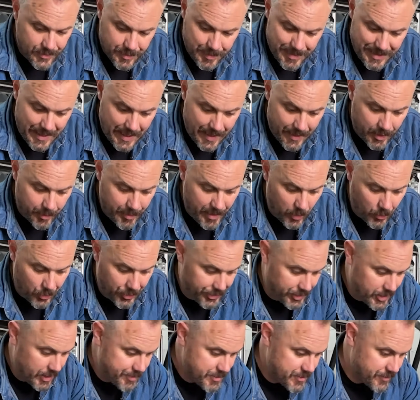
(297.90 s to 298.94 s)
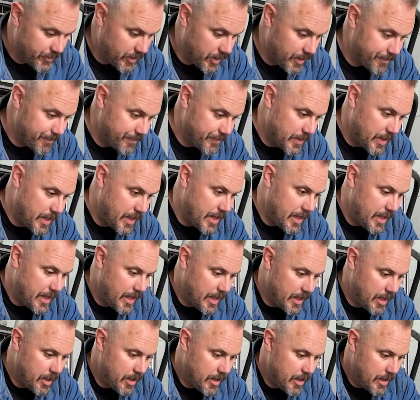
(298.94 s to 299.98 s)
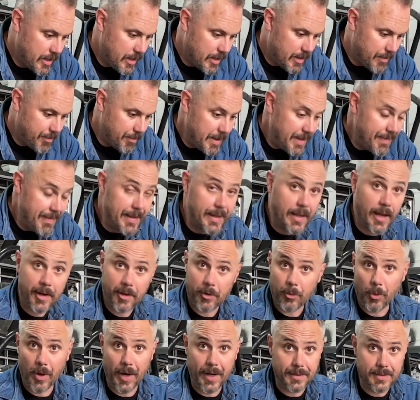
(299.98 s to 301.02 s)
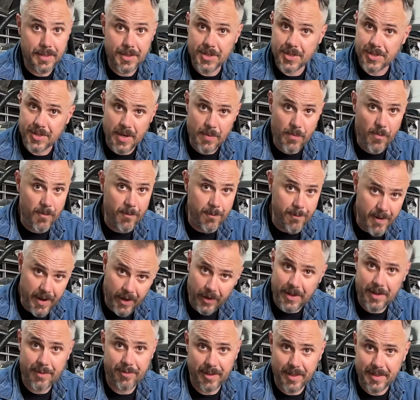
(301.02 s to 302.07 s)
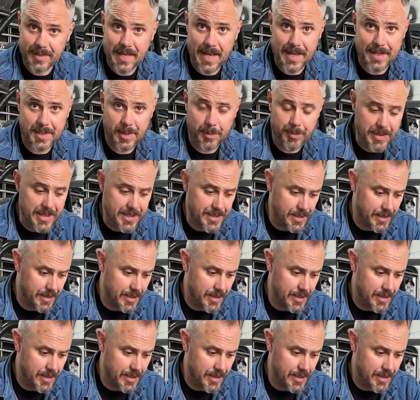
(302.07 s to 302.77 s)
candid about where it comes from. man, they got it right. This is a very fantastic piece of